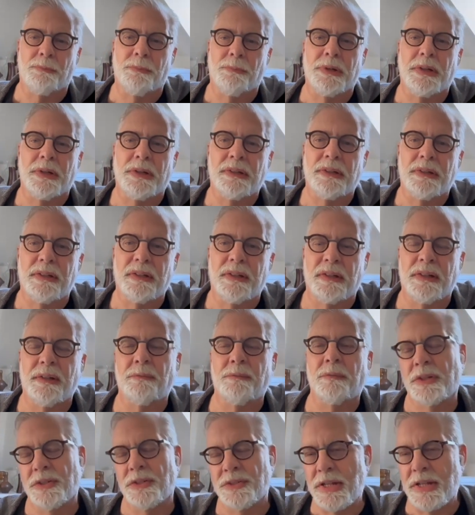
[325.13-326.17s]
but
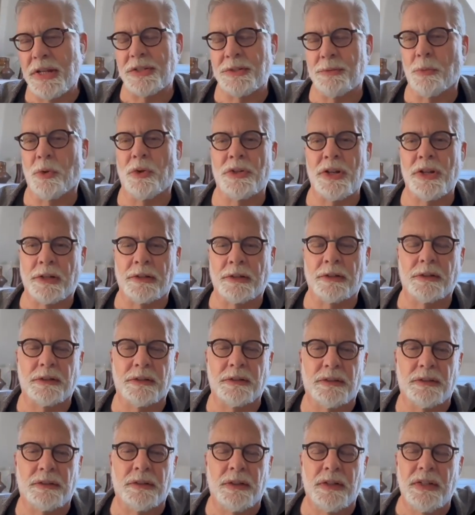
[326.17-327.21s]
because that's more
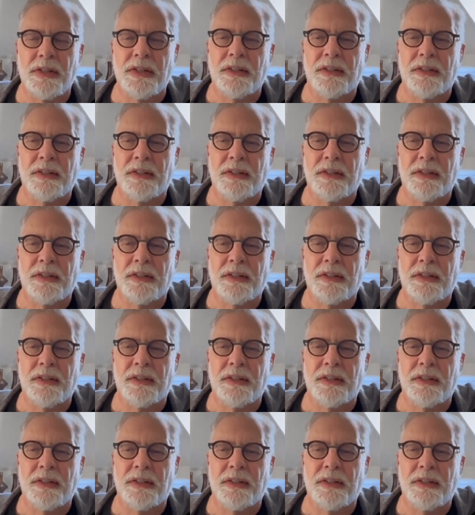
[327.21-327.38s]
technical,